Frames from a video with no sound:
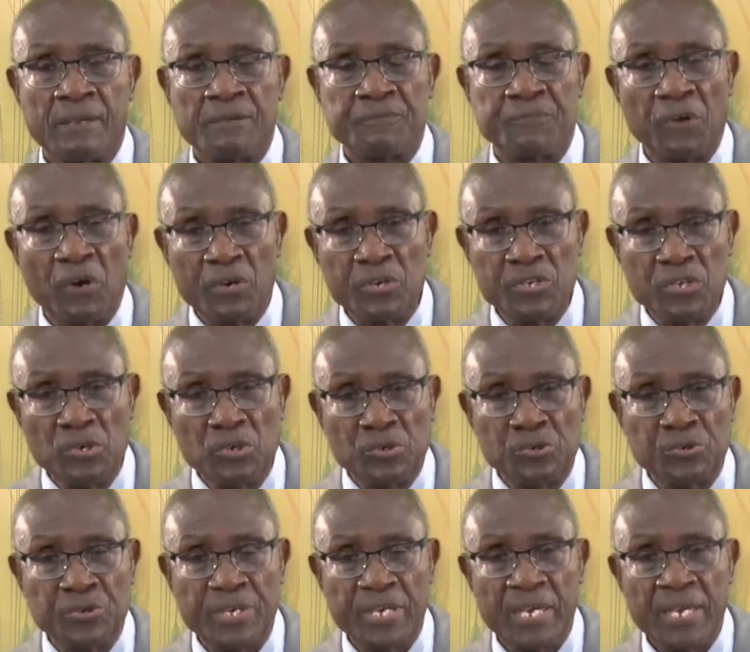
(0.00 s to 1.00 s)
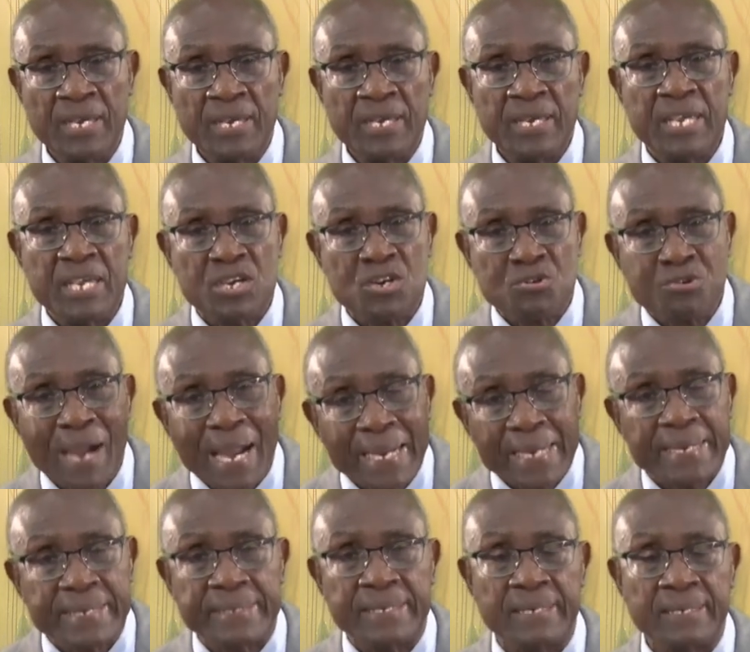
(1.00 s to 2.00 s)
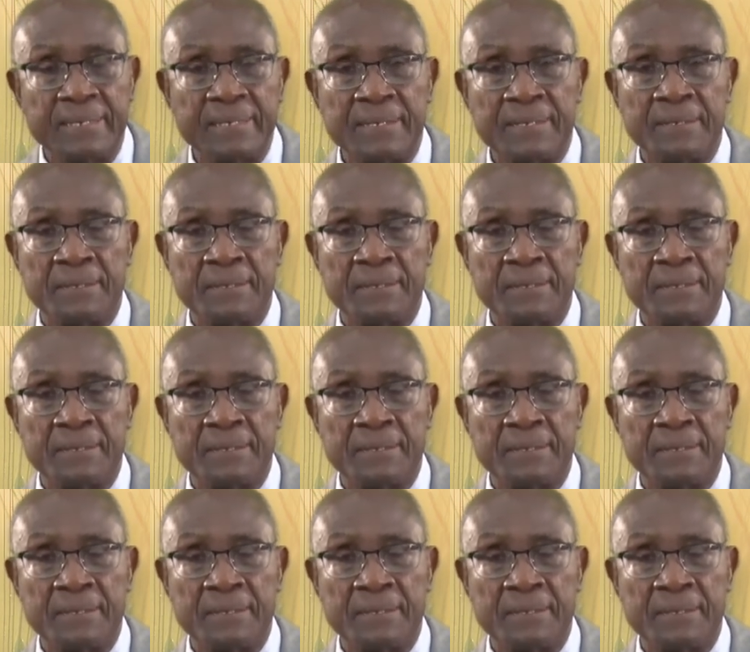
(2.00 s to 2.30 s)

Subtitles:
For you he cried,